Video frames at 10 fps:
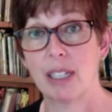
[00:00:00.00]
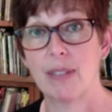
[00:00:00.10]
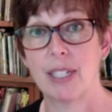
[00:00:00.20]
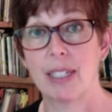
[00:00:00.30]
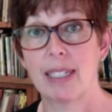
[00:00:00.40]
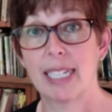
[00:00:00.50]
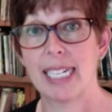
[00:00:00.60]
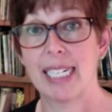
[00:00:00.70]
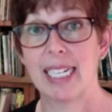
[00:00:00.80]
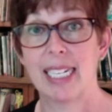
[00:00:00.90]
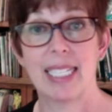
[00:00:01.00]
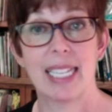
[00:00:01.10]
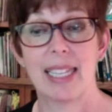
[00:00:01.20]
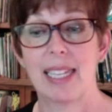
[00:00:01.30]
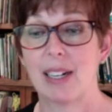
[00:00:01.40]
lives in Clayton, and
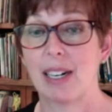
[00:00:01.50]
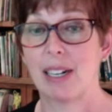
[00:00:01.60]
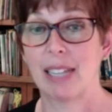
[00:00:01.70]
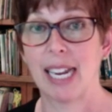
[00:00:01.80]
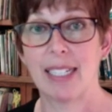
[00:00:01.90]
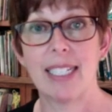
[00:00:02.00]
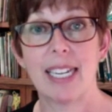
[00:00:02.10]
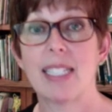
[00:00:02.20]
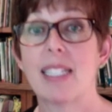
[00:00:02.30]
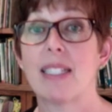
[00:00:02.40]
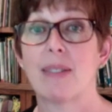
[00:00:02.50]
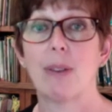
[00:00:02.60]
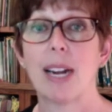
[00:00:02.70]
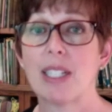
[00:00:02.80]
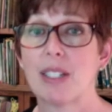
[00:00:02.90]
said there are like dozens of
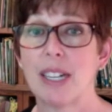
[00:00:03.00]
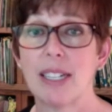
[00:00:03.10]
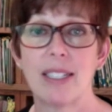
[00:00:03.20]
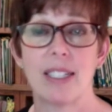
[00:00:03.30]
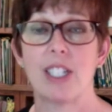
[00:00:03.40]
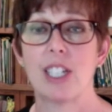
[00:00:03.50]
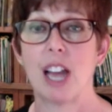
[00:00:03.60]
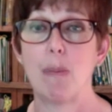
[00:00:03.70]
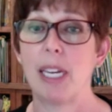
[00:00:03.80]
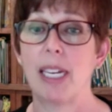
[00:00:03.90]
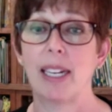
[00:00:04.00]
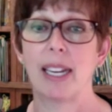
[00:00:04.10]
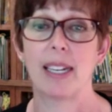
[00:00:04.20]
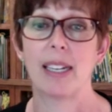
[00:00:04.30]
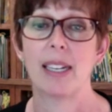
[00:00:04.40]
restaurants and shopping and